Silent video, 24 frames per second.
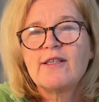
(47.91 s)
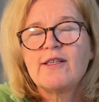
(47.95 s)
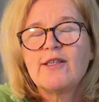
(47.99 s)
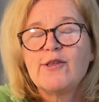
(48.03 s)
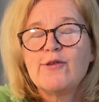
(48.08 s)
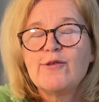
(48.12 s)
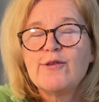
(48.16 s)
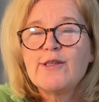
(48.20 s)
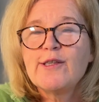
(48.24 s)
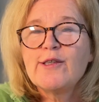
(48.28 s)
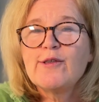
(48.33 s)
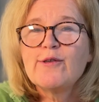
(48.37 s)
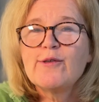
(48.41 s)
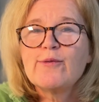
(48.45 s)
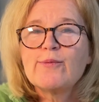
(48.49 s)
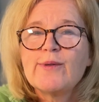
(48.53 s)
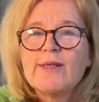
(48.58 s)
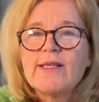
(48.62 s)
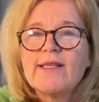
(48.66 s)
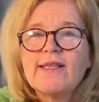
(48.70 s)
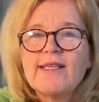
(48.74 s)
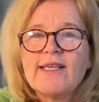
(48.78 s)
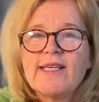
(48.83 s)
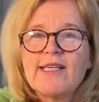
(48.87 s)
to use
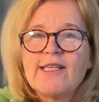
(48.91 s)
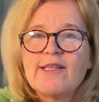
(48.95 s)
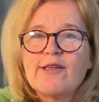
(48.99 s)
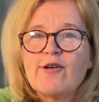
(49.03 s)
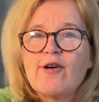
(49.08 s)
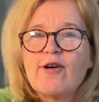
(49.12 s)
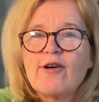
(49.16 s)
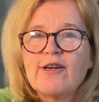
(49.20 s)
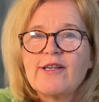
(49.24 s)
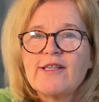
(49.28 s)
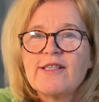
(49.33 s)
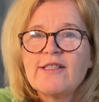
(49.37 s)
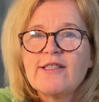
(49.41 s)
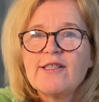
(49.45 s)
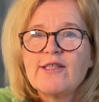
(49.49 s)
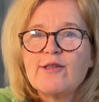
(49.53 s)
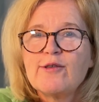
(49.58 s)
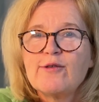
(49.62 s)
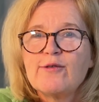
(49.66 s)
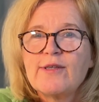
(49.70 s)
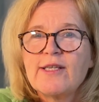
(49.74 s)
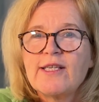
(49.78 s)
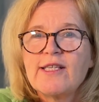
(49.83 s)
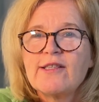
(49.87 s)
with kindergarten
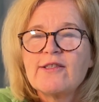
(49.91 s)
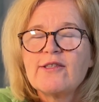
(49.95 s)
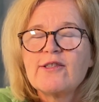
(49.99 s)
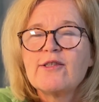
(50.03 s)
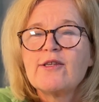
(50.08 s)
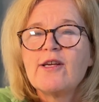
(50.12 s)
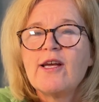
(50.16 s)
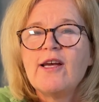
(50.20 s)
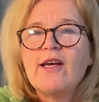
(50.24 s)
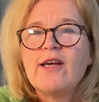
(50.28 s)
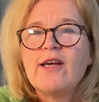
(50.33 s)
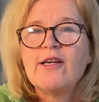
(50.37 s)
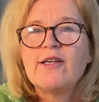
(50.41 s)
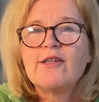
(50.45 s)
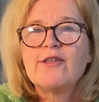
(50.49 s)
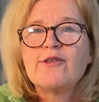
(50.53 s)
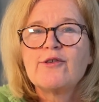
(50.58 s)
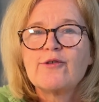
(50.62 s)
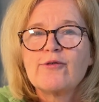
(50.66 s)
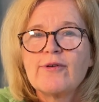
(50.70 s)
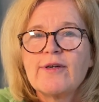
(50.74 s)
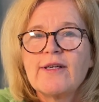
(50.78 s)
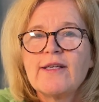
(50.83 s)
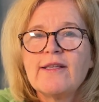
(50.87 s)
students
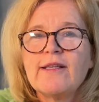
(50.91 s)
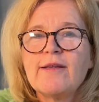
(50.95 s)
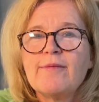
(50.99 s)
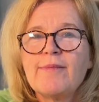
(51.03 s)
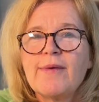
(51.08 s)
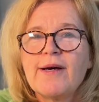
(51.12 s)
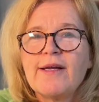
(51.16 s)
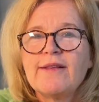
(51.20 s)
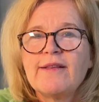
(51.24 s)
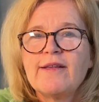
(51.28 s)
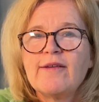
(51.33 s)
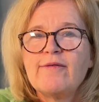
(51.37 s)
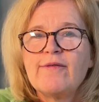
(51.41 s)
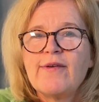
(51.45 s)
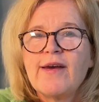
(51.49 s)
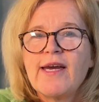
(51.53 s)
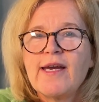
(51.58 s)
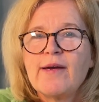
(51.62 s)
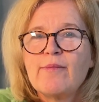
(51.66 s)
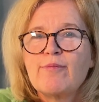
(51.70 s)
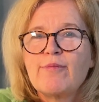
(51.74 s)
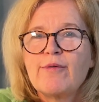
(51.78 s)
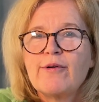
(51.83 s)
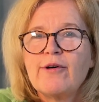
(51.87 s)
during the month of
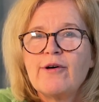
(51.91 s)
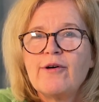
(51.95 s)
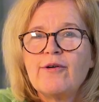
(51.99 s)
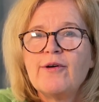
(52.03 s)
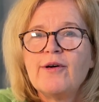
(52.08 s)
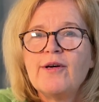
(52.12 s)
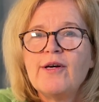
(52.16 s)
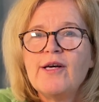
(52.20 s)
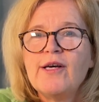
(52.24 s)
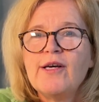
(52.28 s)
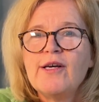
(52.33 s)
April.